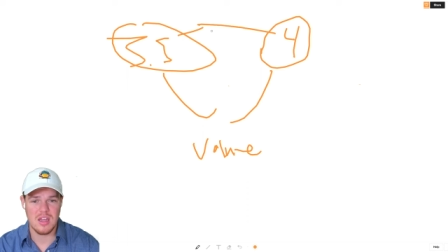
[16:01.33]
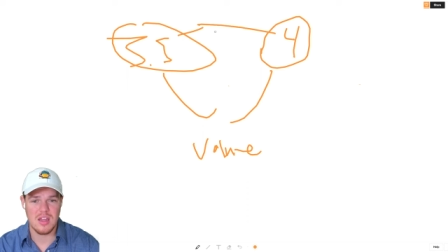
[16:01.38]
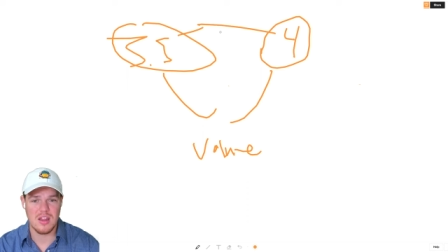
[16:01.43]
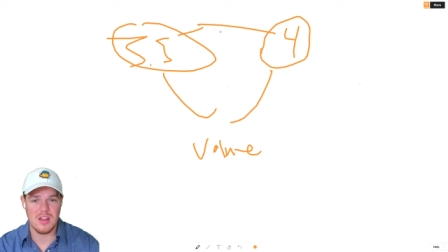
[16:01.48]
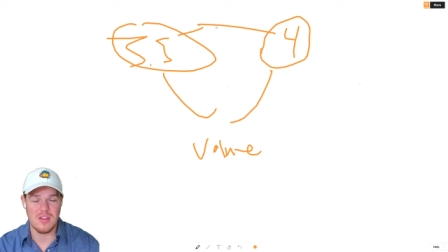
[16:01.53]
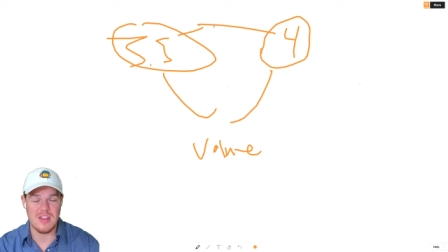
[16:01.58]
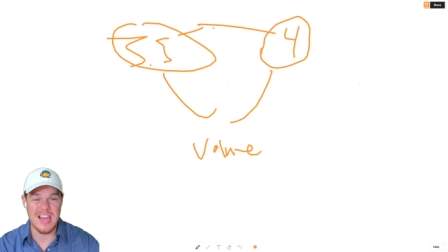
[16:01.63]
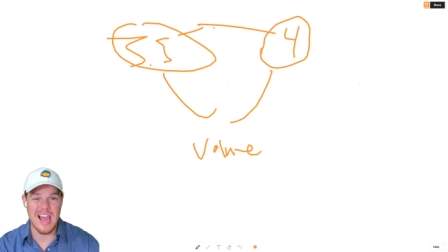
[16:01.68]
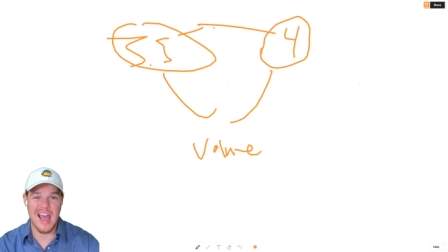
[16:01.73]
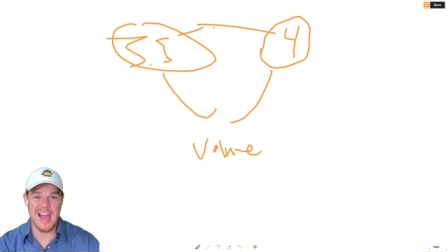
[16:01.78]

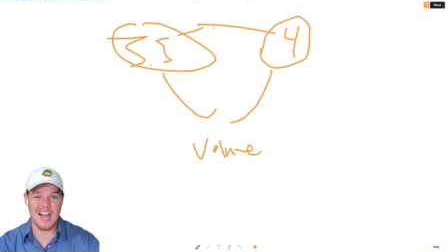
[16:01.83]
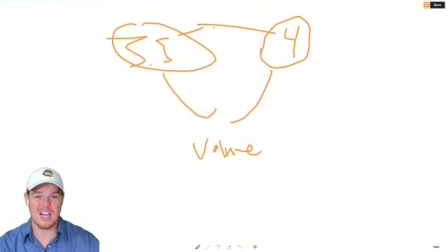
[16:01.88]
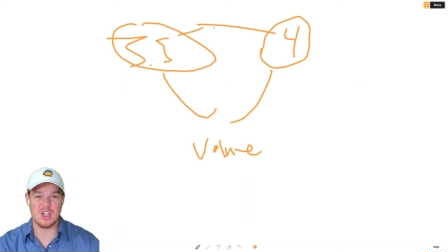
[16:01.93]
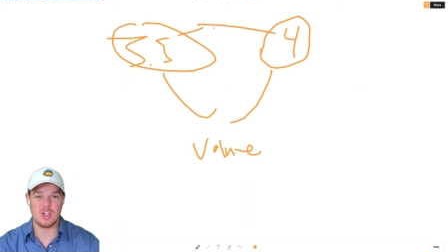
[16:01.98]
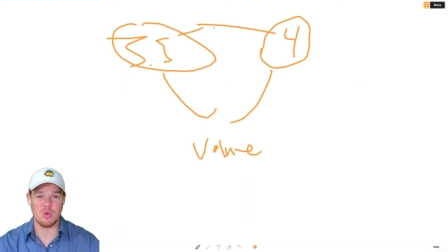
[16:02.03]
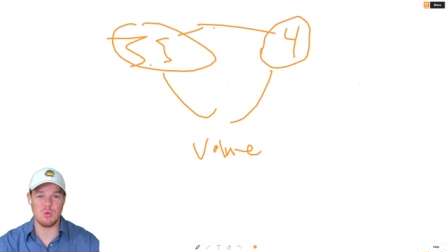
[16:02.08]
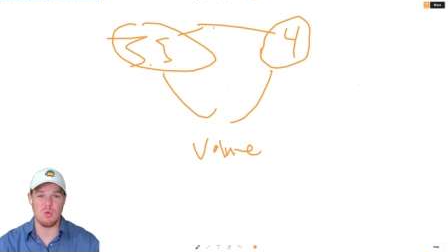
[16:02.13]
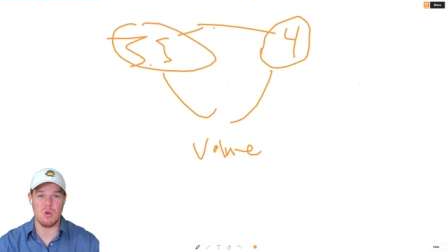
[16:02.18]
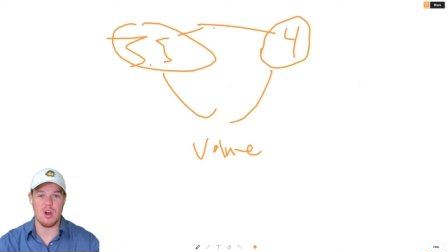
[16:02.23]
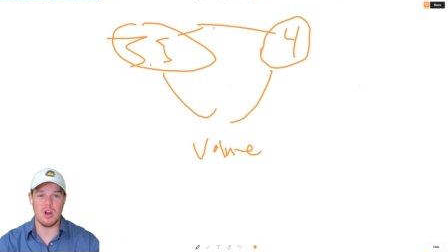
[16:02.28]
the
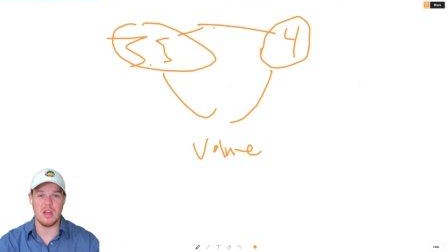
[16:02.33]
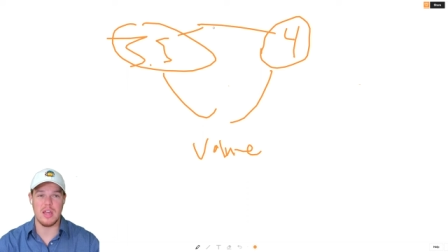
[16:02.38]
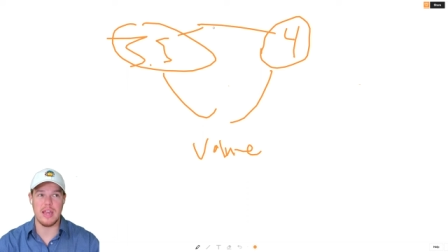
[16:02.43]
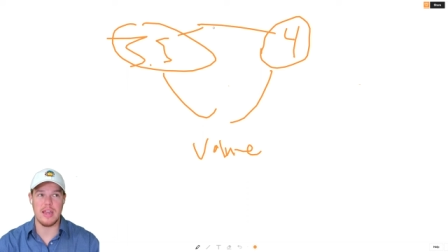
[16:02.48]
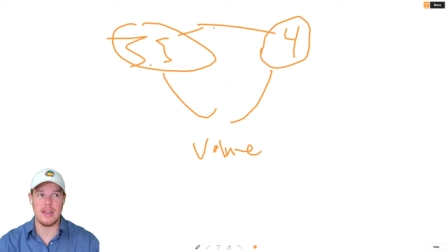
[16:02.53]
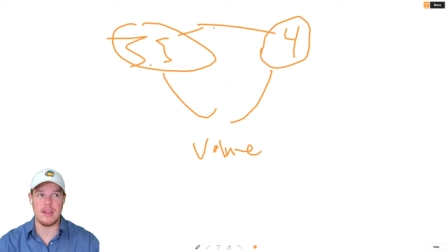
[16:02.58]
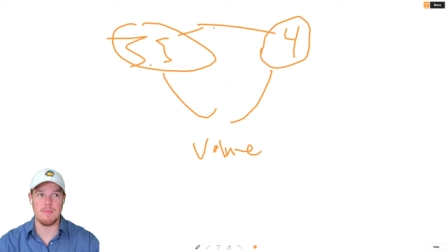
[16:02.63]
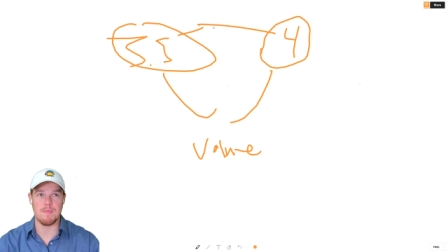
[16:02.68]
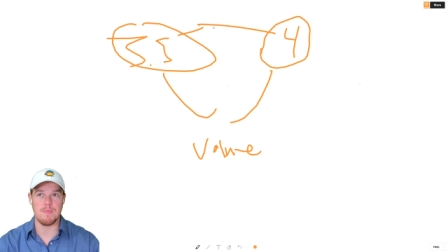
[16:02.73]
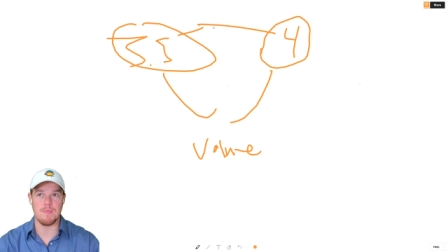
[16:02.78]
actual,
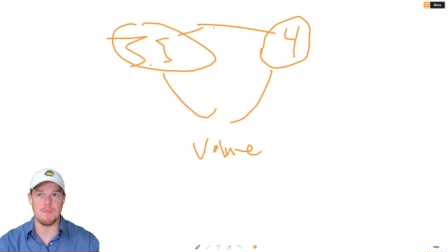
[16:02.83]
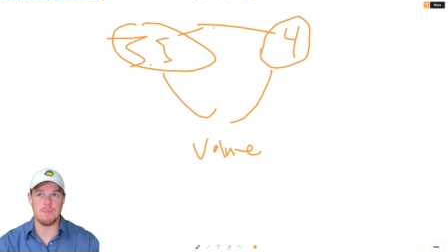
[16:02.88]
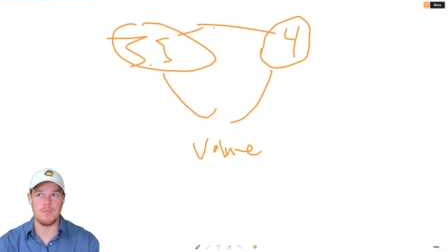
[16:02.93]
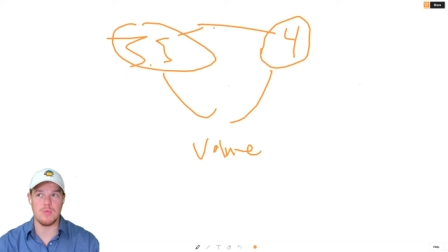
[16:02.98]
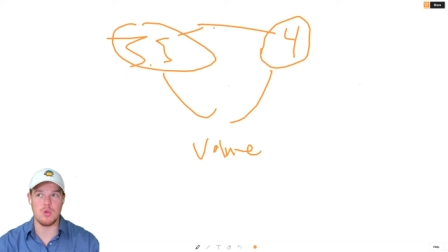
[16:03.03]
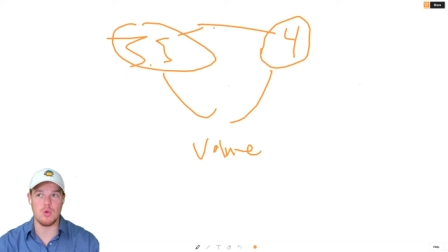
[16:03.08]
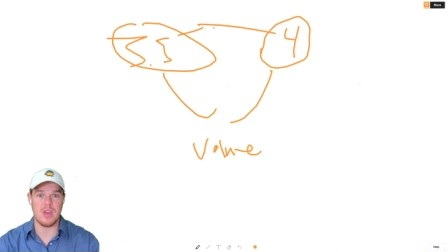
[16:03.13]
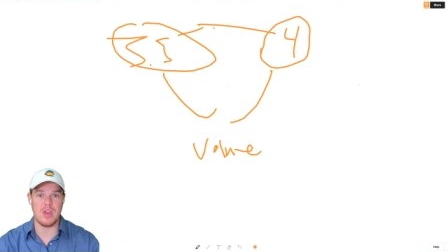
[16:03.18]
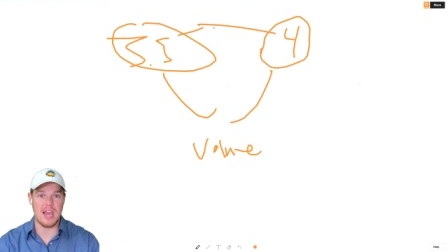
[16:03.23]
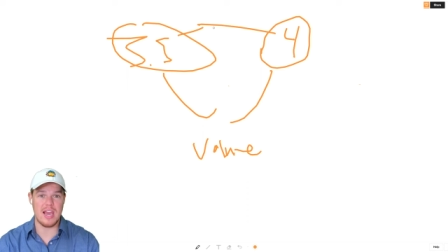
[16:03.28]

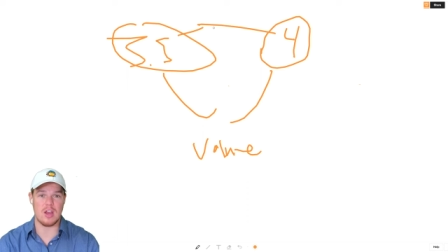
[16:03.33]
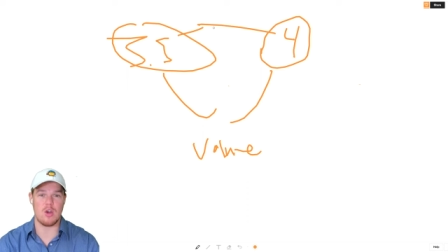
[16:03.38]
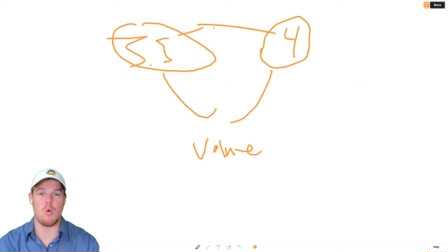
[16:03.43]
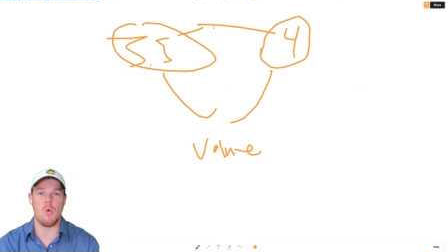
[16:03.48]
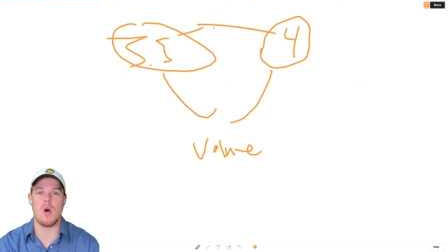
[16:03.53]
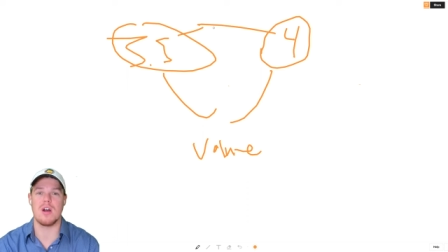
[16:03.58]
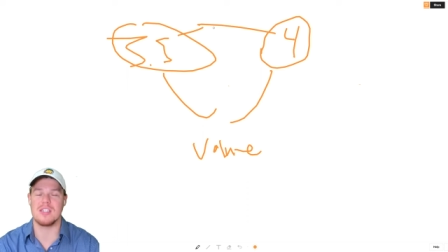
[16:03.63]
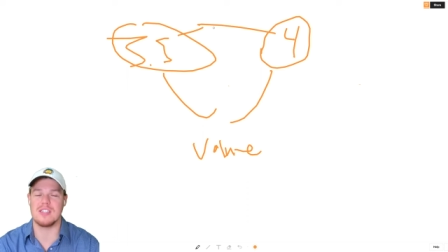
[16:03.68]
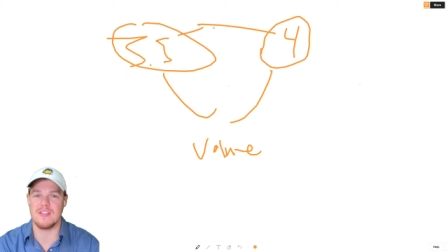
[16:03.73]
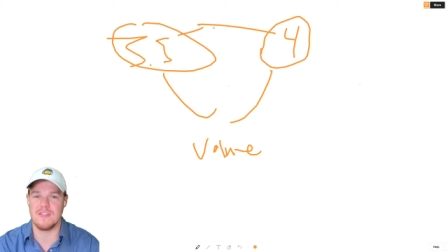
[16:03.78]
you can't
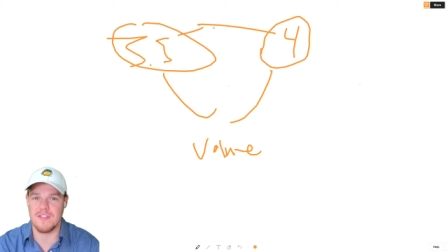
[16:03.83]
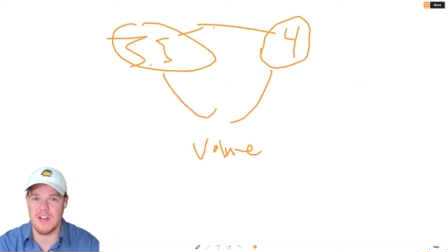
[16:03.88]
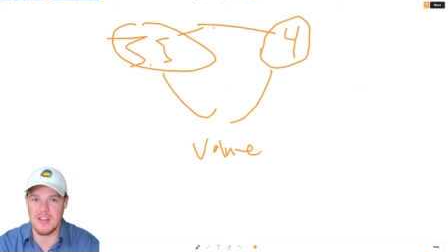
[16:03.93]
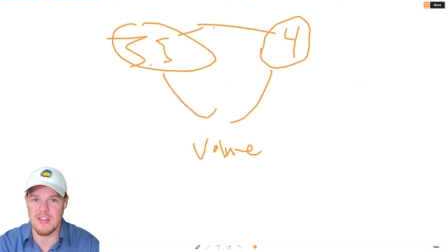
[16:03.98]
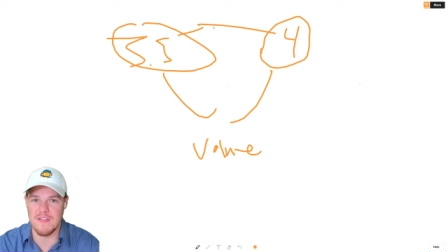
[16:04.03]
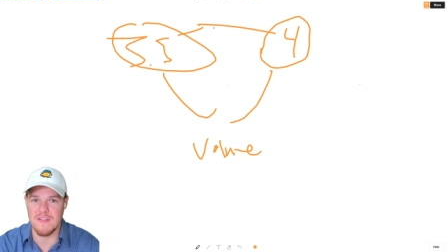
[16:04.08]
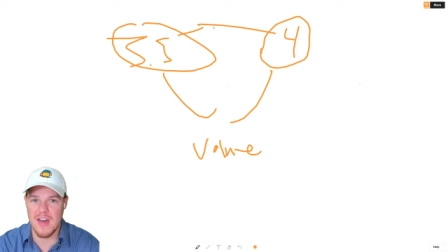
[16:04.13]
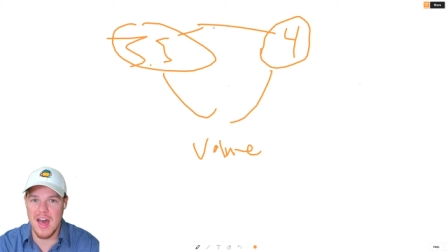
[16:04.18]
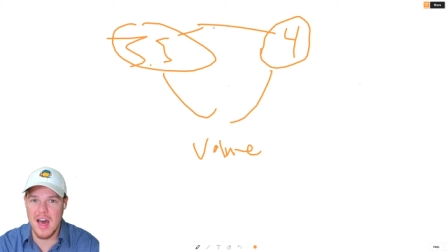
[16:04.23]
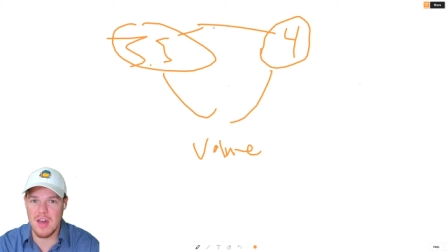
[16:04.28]
quantify the
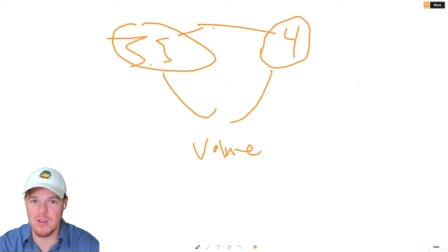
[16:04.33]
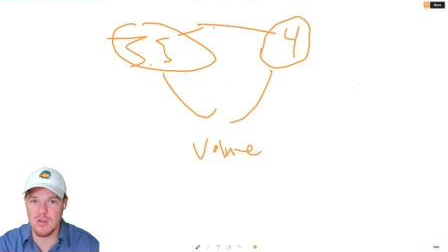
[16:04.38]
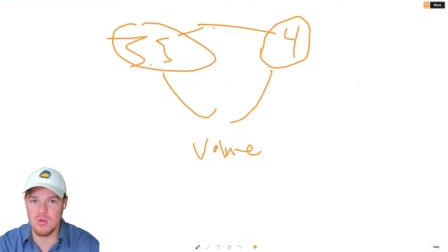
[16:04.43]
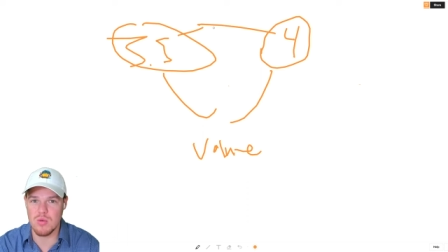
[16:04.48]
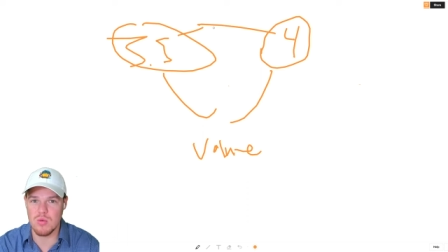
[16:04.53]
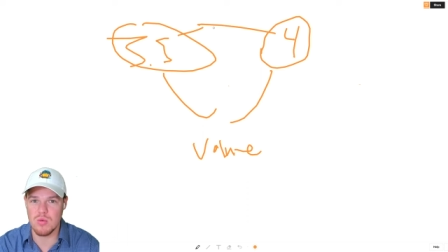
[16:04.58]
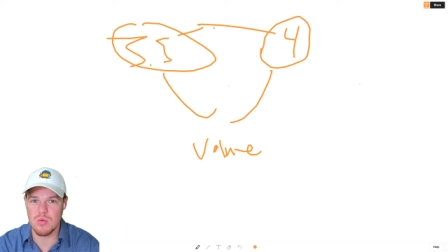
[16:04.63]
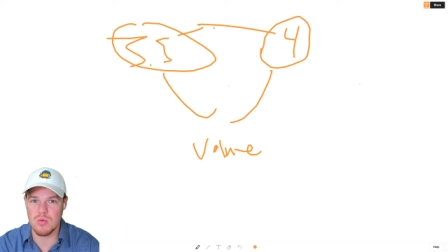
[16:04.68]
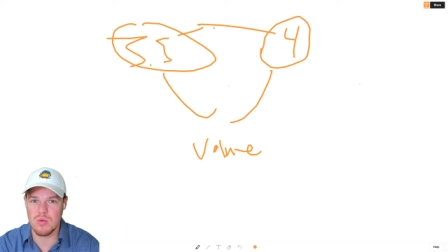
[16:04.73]
value